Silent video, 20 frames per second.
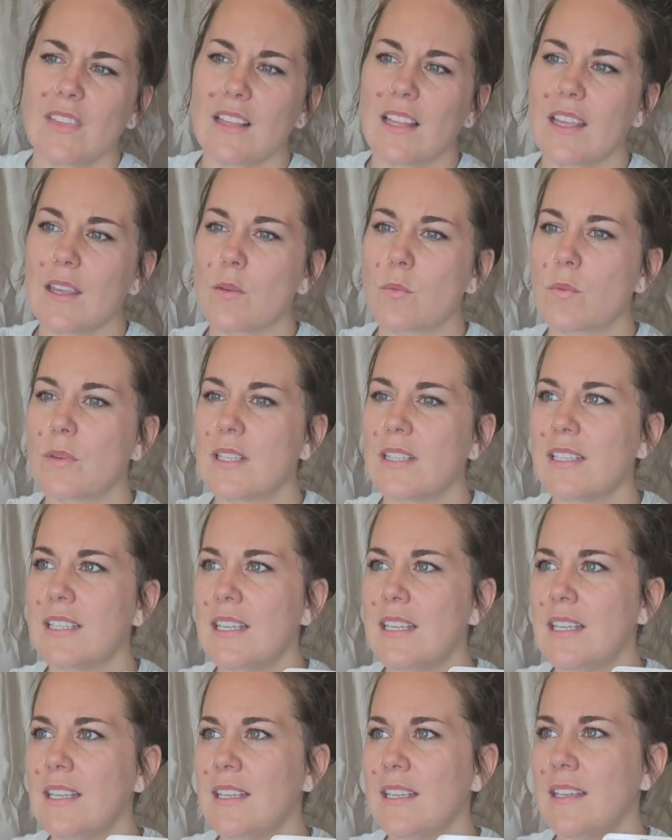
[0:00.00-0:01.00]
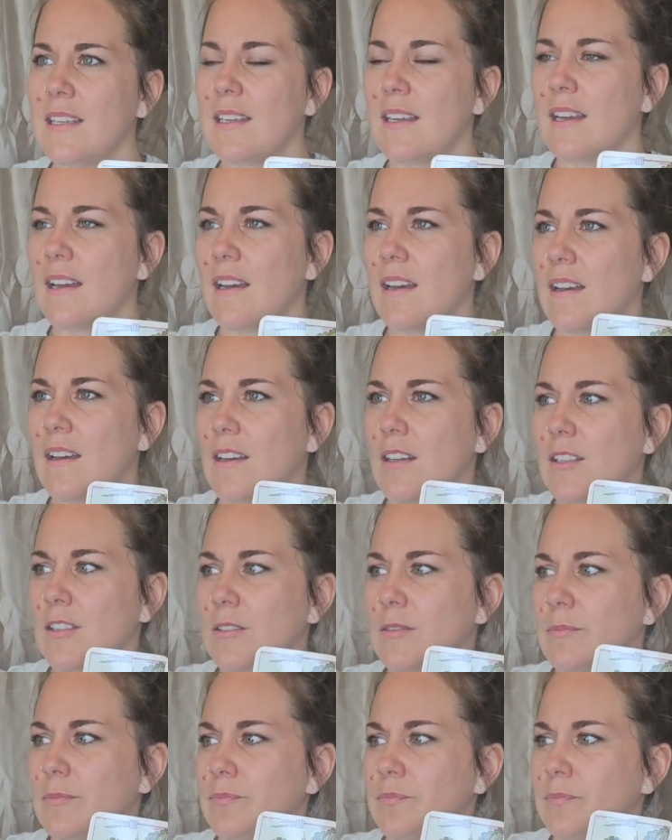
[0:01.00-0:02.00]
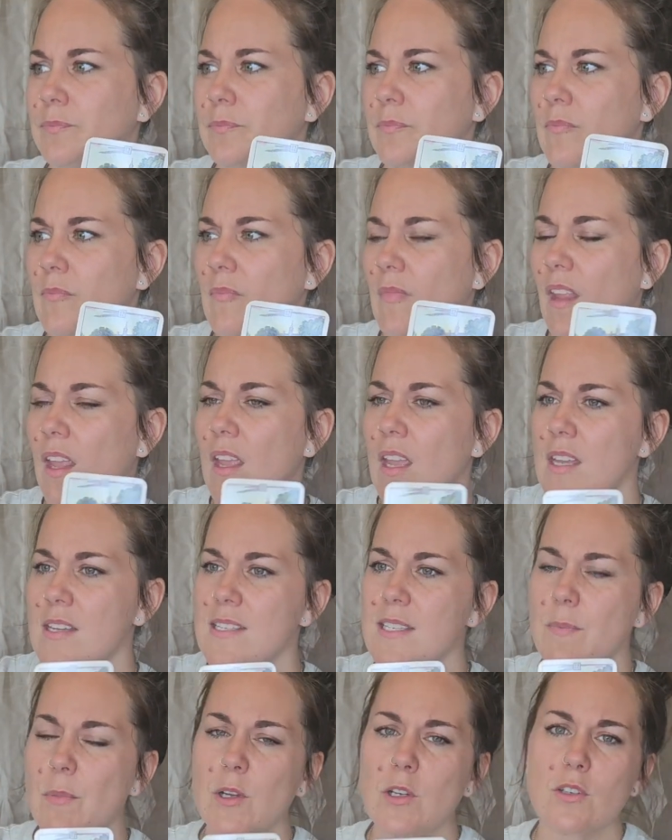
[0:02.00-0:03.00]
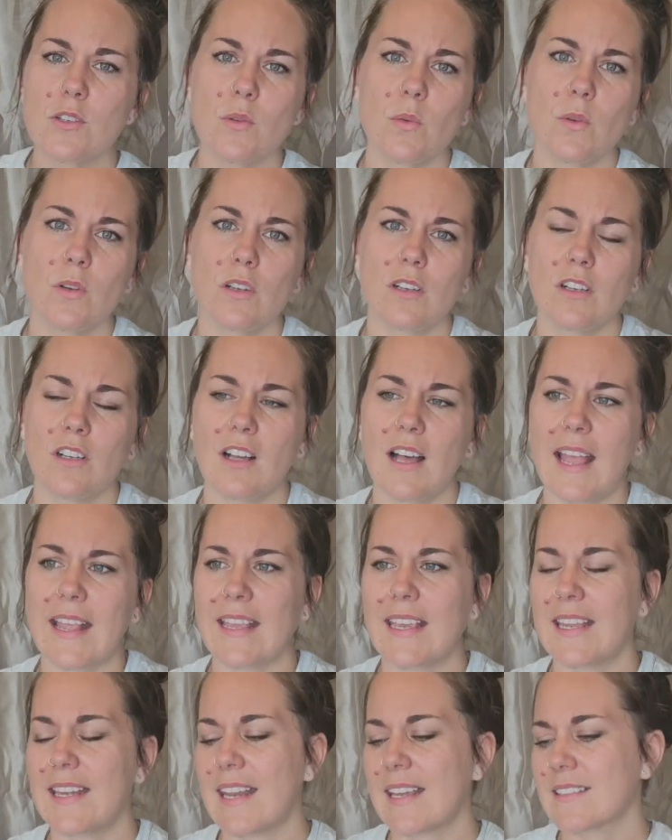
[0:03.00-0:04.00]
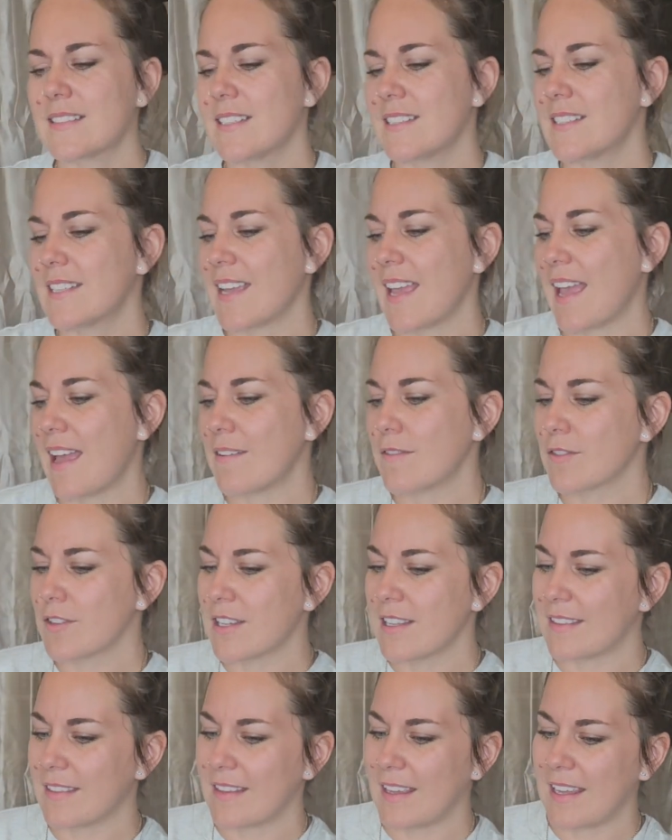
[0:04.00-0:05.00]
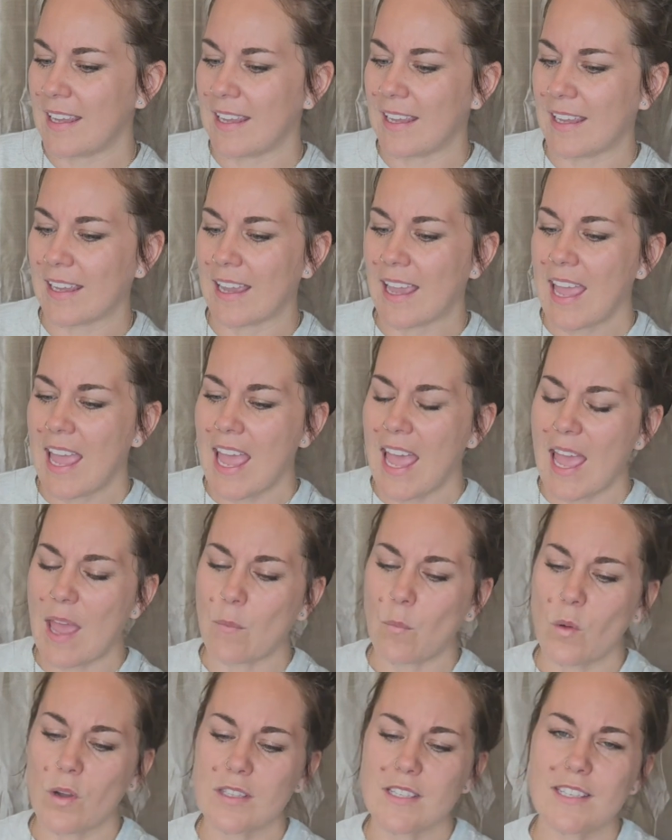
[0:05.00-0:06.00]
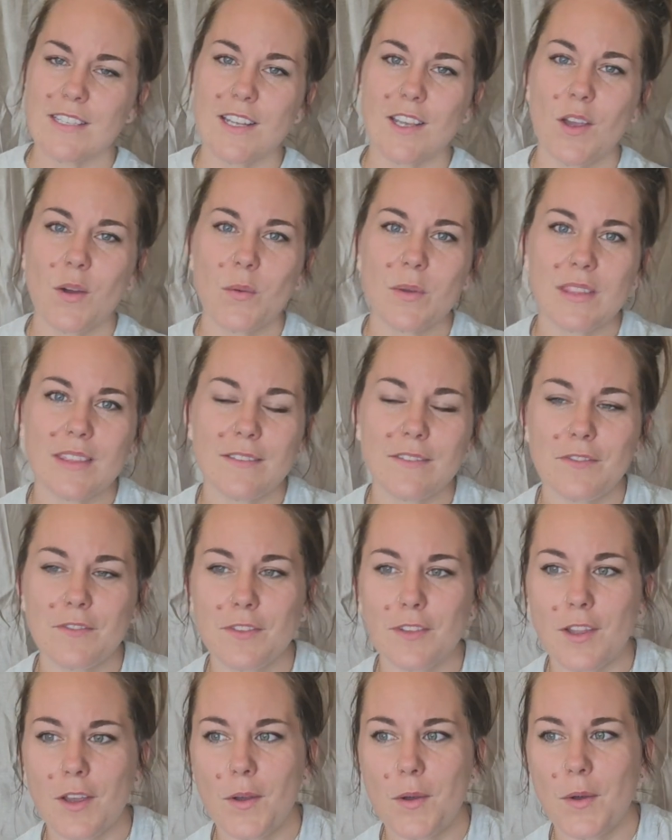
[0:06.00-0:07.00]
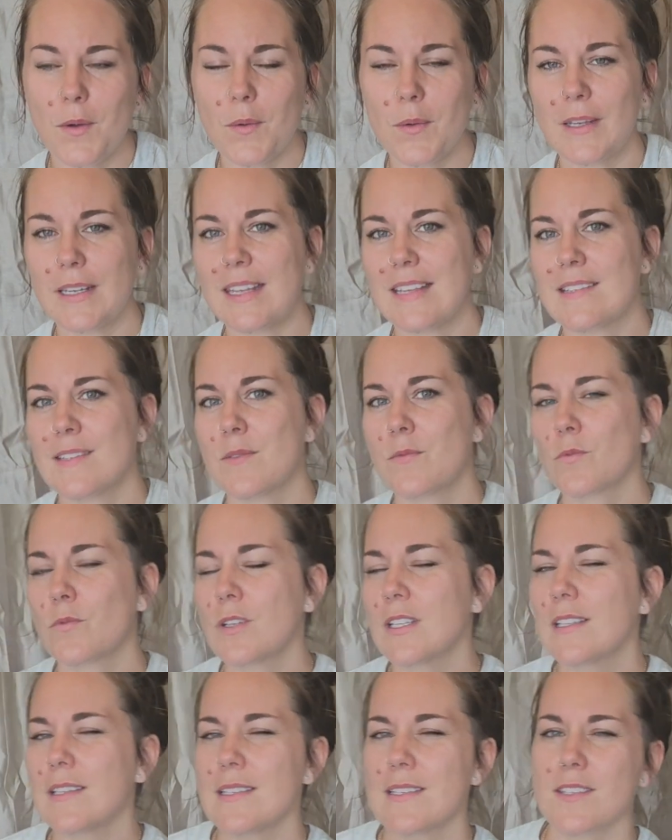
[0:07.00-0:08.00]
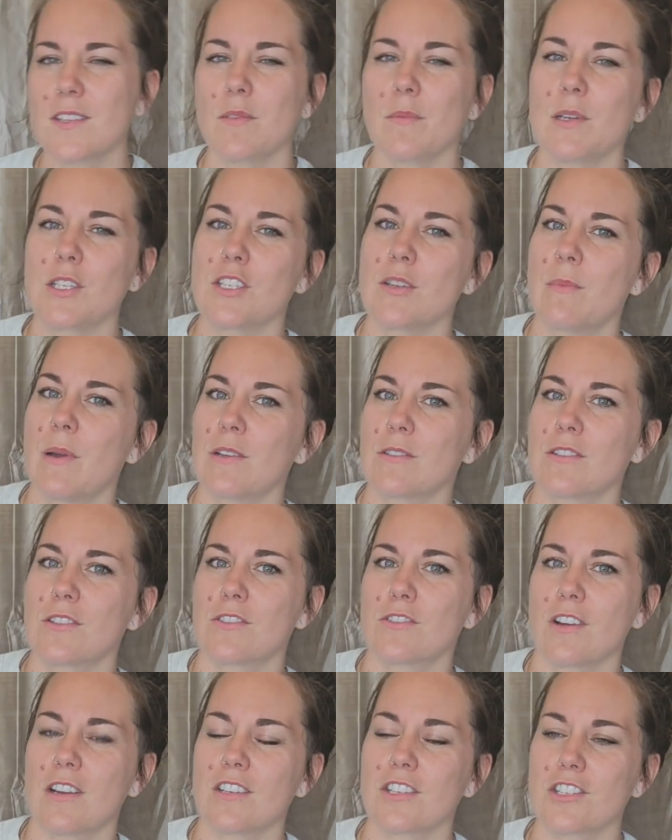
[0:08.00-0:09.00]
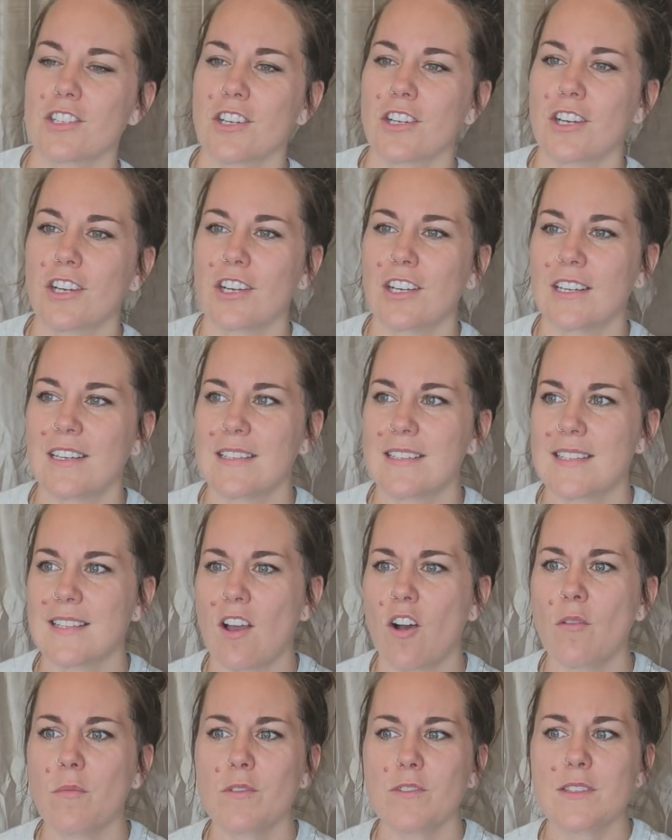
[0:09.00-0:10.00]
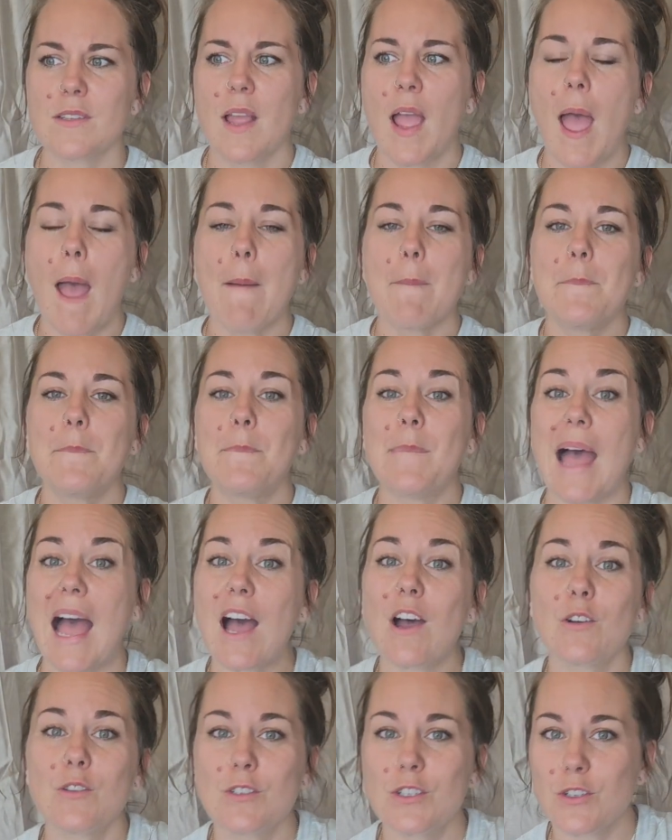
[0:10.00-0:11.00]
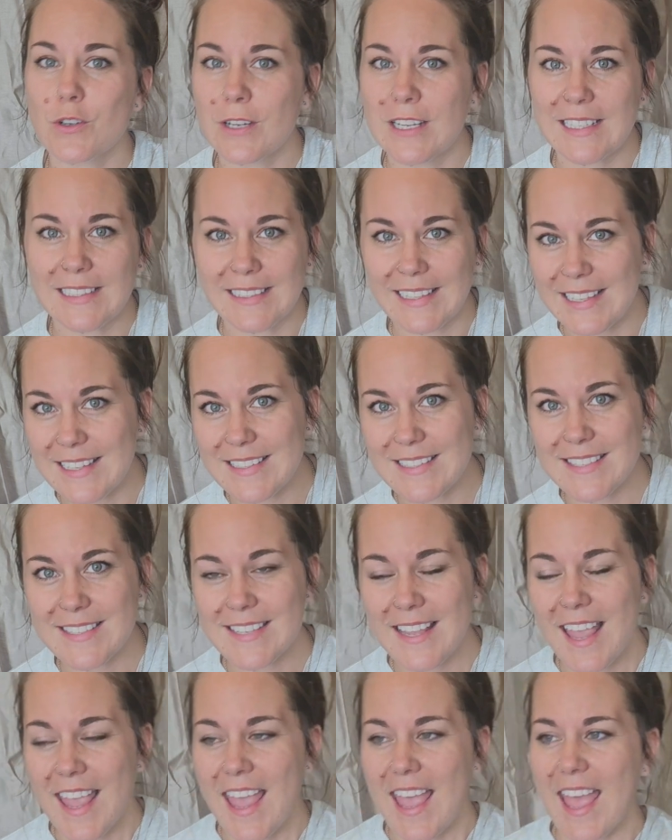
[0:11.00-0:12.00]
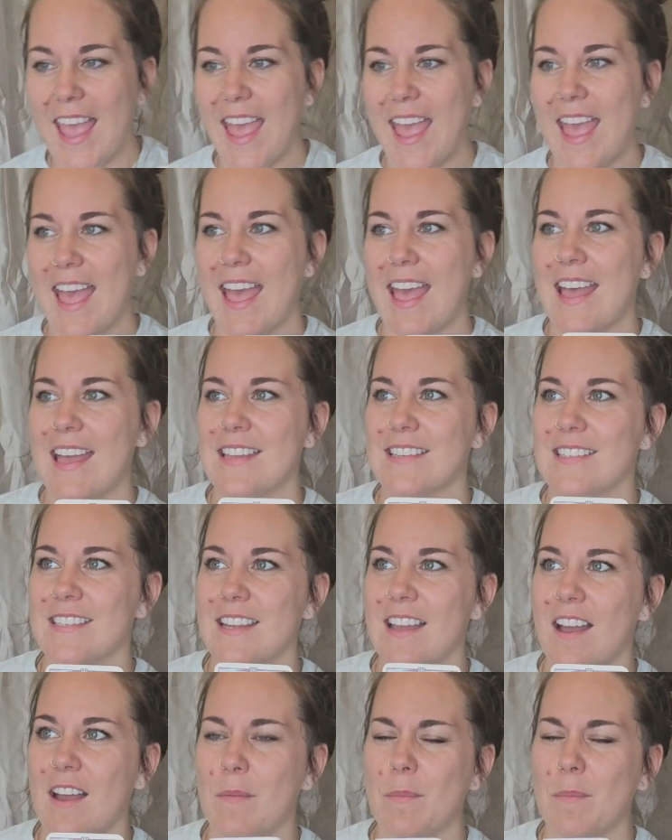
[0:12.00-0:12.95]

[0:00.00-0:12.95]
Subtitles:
like really spiritual and connected to everything and wants to go with the flow and isn't really so much about structure and is almost boundaryless and